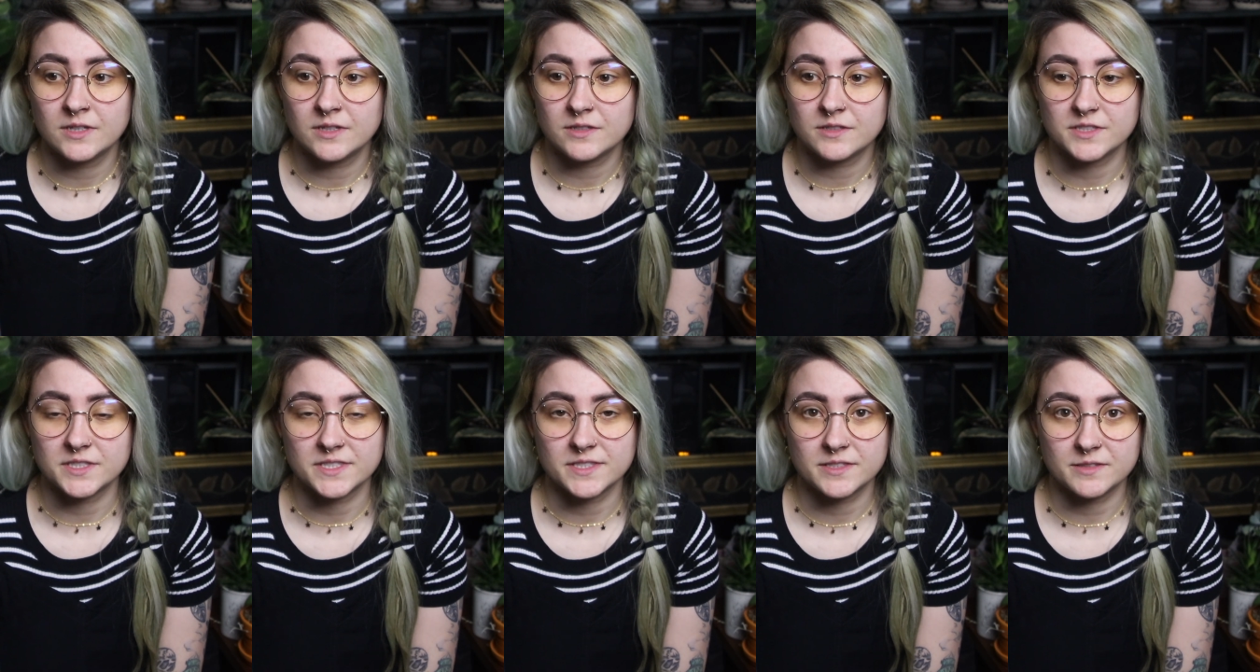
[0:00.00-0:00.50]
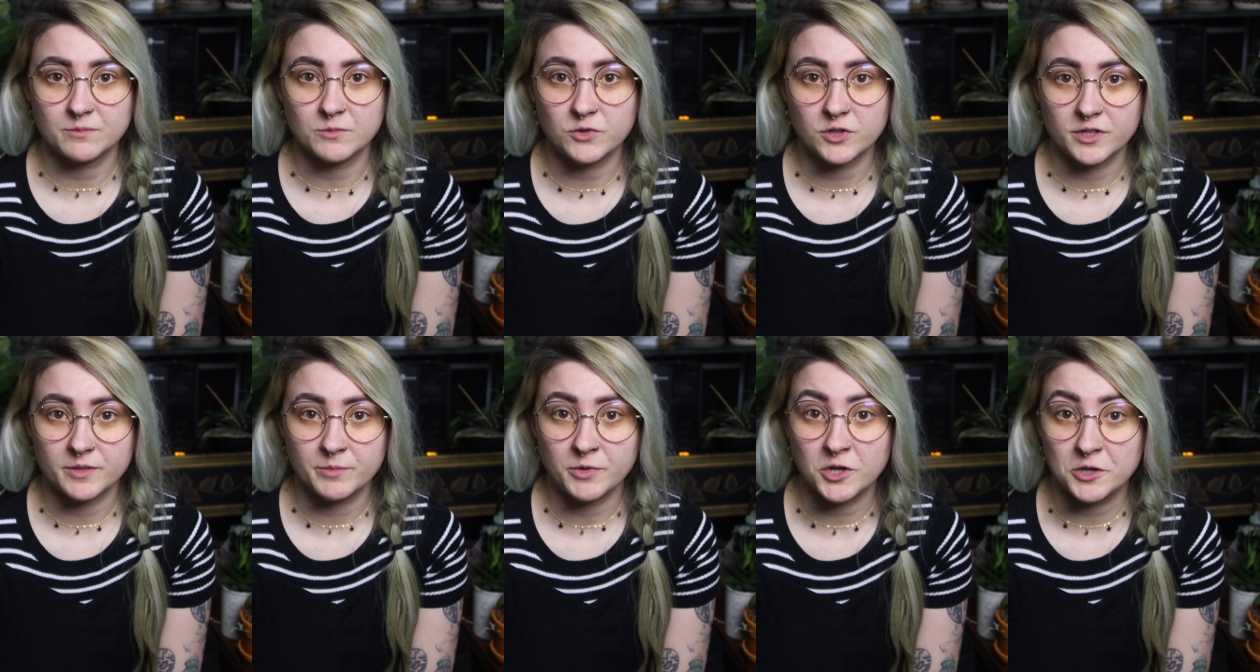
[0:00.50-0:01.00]
just
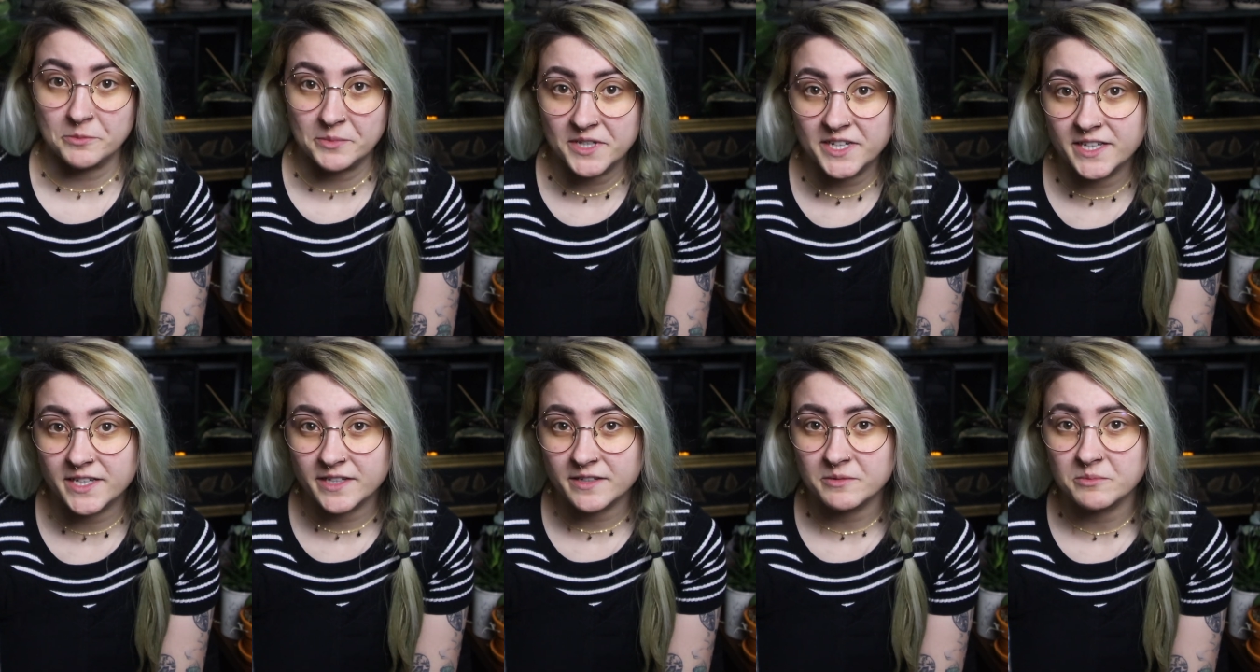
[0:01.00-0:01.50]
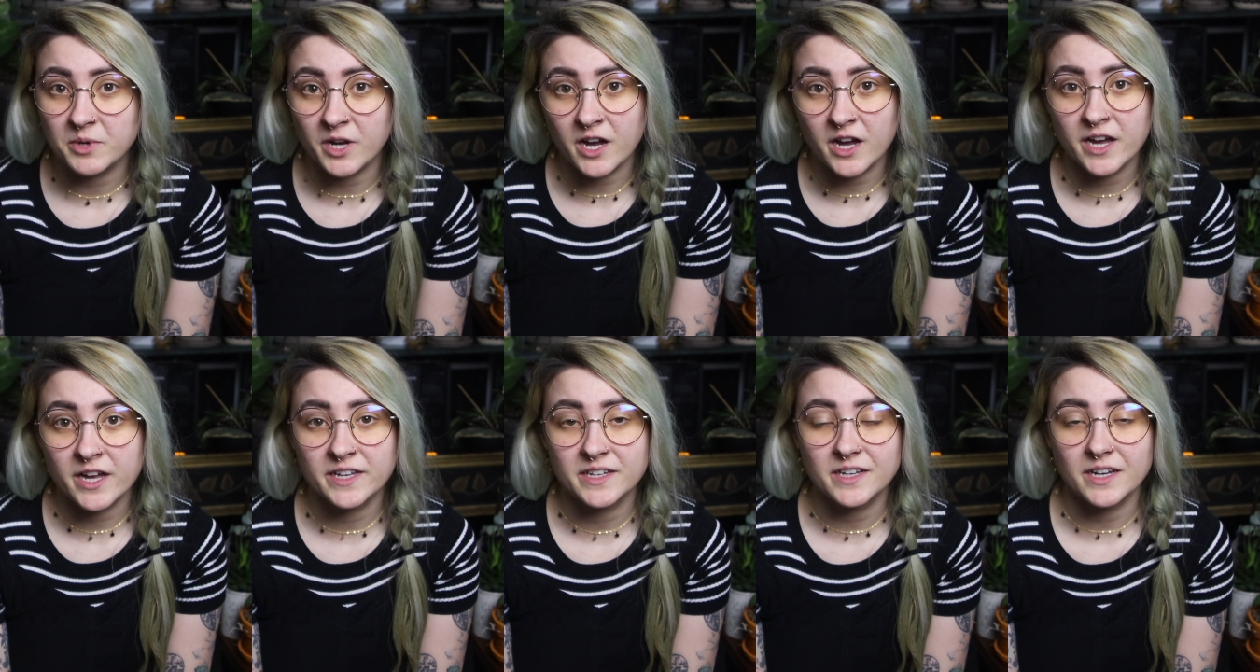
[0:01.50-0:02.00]
more permanent
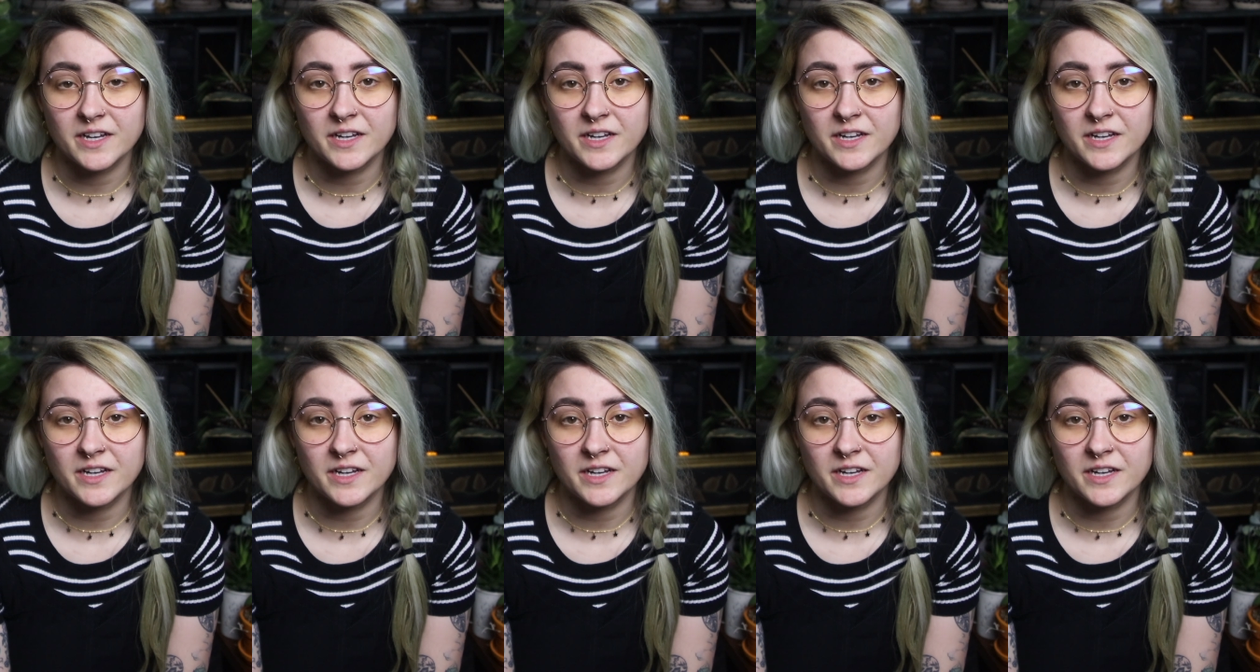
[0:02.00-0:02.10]
pot,